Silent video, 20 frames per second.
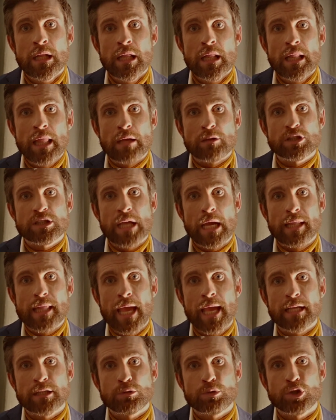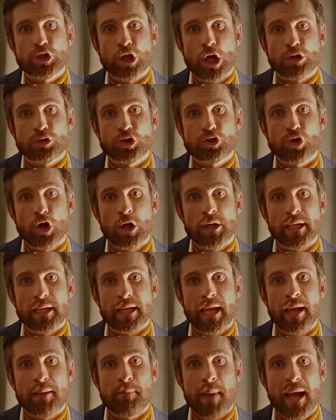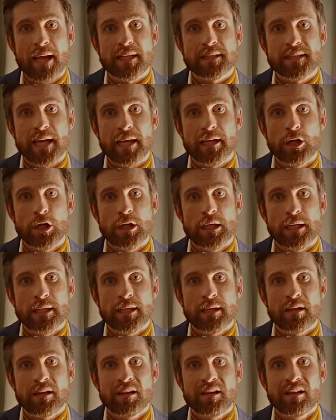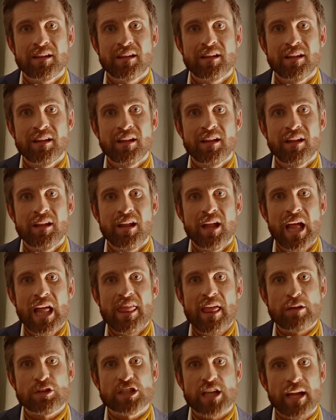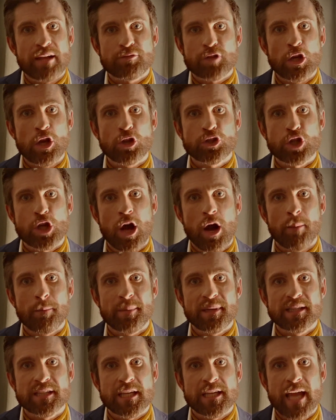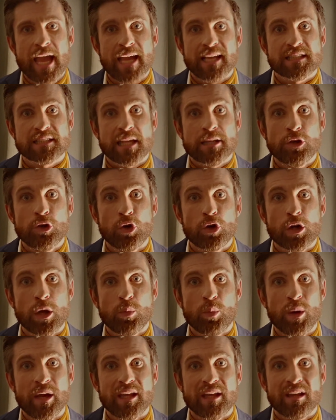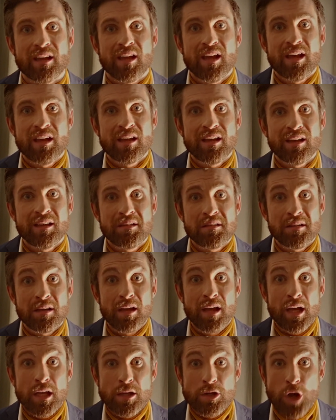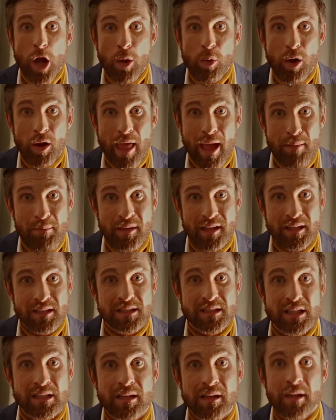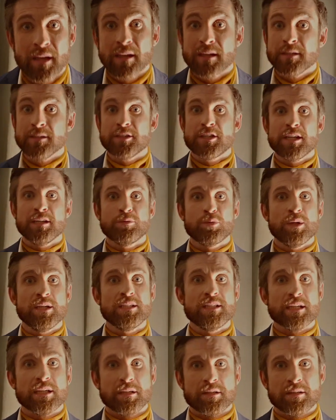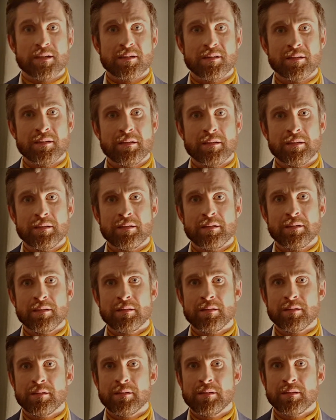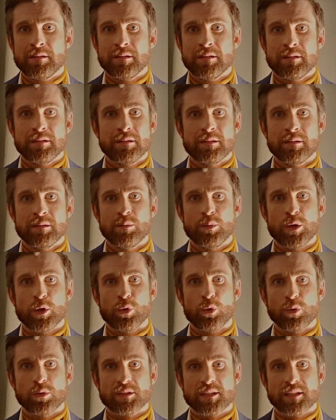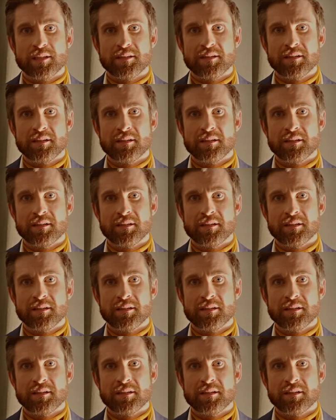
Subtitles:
They'll say the hex was so strong it came back a day early. They'll say if the lodge can't be de-hexed, then nor can we. You know what that means? Indeed we did. We all did.